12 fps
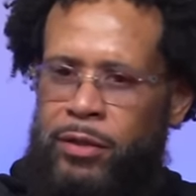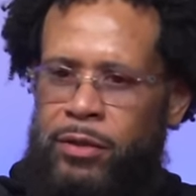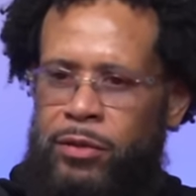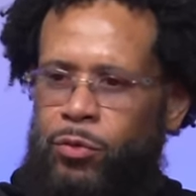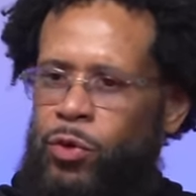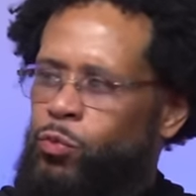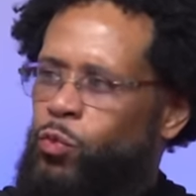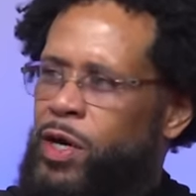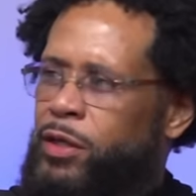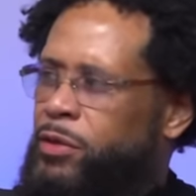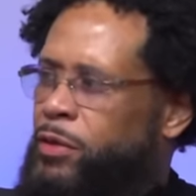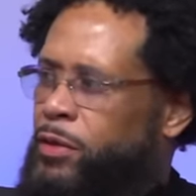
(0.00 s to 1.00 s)
When
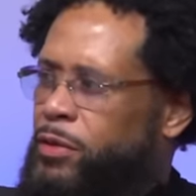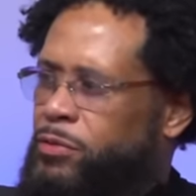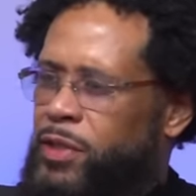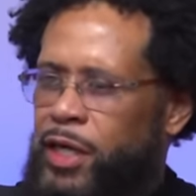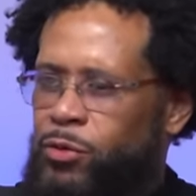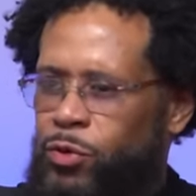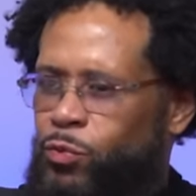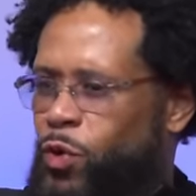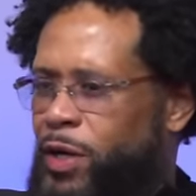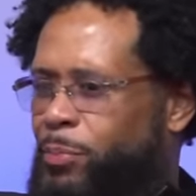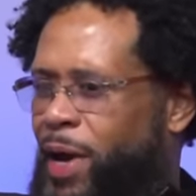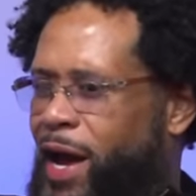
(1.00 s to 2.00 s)
one nigga, when
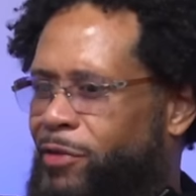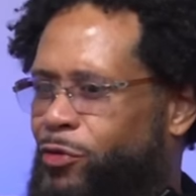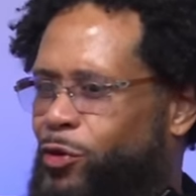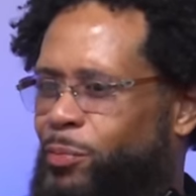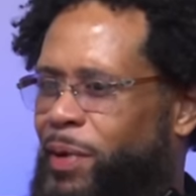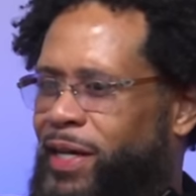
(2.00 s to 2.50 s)
one bathroom man,